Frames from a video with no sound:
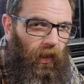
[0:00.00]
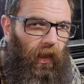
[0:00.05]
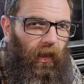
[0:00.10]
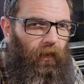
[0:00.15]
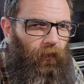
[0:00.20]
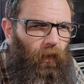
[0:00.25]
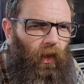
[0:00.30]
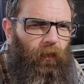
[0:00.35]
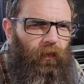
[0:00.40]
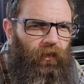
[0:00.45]
got a
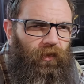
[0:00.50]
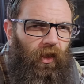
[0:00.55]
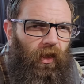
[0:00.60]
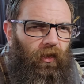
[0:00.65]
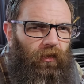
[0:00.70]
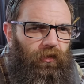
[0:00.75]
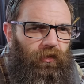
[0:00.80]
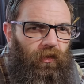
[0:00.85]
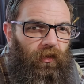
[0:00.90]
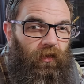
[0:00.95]

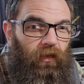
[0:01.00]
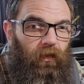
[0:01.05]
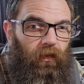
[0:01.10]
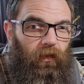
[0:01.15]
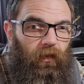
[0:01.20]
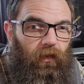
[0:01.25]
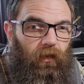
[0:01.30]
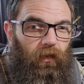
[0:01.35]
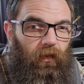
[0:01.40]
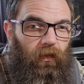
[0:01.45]

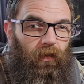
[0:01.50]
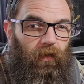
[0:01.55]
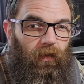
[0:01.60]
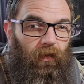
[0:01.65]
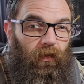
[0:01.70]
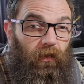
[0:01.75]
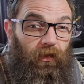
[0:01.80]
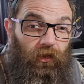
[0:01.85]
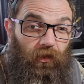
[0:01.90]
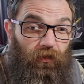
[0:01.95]
reputation,
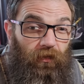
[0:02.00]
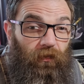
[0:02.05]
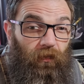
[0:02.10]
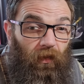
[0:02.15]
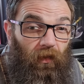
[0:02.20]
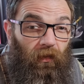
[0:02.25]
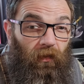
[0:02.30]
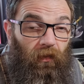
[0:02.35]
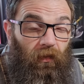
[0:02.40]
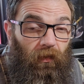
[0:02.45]
a decent
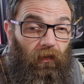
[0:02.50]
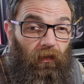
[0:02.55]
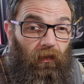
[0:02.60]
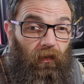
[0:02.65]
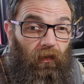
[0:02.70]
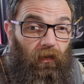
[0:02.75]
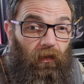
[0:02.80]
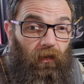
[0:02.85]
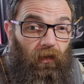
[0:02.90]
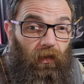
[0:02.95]
one.
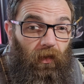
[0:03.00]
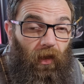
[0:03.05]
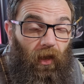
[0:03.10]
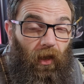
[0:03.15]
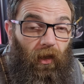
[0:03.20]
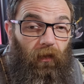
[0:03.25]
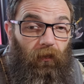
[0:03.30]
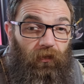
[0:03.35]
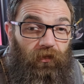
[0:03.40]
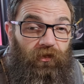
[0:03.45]

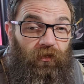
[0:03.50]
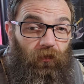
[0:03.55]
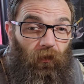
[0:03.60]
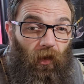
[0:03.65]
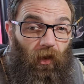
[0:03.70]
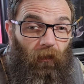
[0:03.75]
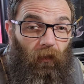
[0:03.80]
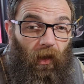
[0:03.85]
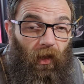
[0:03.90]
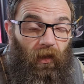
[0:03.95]
And it was in
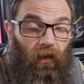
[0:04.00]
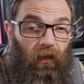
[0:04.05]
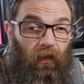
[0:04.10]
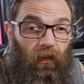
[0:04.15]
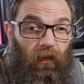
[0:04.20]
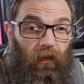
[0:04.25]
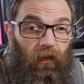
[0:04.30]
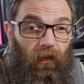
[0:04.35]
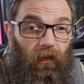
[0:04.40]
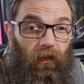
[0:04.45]
Walmart.
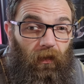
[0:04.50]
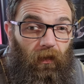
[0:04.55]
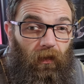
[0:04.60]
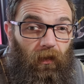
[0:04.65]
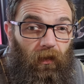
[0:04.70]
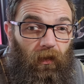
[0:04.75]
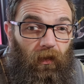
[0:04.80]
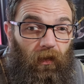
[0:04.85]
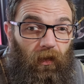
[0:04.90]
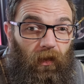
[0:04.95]

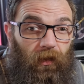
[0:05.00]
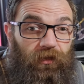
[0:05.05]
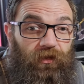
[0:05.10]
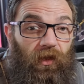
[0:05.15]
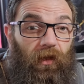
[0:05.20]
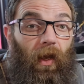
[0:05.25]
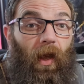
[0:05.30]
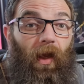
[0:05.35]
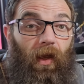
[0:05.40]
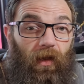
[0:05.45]
It
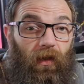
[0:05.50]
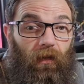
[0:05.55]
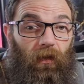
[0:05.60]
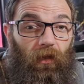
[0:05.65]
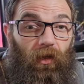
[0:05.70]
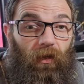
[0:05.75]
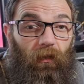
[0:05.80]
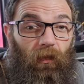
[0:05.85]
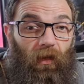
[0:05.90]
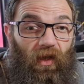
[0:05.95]
said, hey,
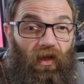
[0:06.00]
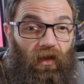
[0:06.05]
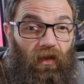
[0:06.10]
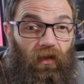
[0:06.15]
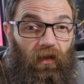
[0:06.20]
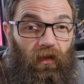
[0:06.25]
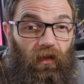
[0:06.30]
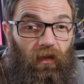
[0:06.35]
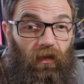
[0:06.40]
look at me.